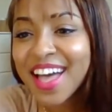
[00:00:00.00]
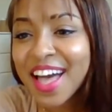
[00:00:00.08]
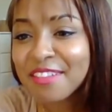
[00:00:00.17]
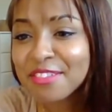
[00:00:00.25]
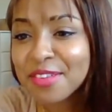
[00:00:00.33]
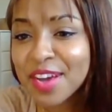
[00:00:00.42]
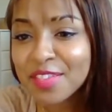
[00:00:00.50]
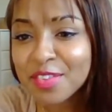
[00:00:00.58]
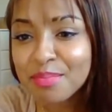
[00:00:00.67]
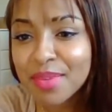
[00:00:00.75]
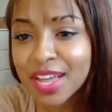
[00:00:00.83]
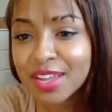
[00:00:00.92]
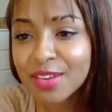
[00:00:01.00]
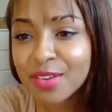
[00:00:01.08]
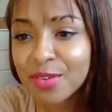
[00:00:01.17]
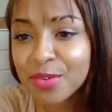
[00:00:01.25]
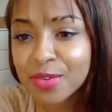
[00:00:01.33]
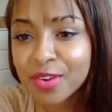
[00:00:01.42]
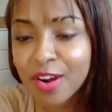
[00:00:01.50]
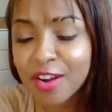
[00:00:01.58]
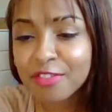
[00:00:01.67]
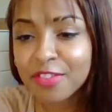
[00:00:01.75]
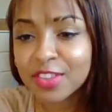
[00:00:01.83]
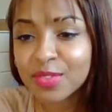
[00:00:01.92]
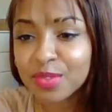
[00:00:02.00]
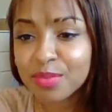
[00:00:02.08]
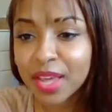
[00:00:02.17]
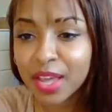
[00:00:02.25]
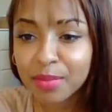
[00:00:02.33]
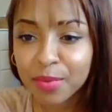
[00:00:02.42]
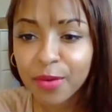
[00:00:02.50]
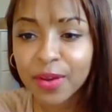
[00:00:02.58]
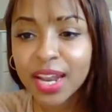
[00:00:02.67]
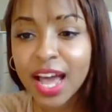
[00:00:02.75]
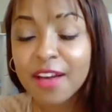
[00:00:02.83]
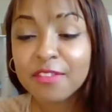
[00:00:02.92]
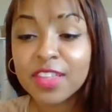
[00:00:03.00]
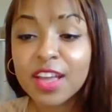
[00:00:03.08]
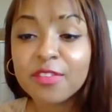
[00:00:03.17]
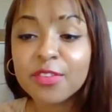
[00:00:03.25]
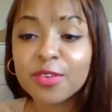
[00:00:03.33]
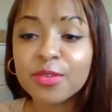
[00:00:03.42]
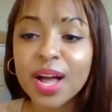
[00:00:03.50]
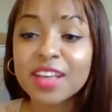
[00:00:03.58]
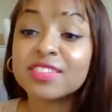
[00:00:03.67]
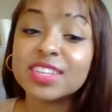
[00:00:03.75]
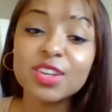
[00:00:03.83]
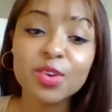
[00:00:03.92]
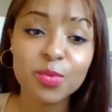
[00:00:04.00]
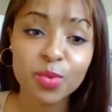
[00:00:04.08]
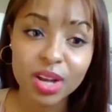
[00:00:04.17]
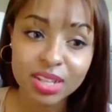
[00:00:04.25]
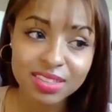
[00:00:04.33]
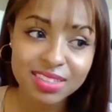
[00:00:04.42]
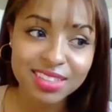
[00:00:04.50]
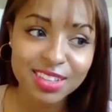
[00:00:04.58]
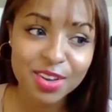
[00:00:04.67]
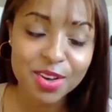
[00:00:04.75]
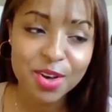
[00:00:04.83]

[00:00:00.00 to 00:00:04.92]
Have you ever met or are friends with Megan Bowen? I've seen her once.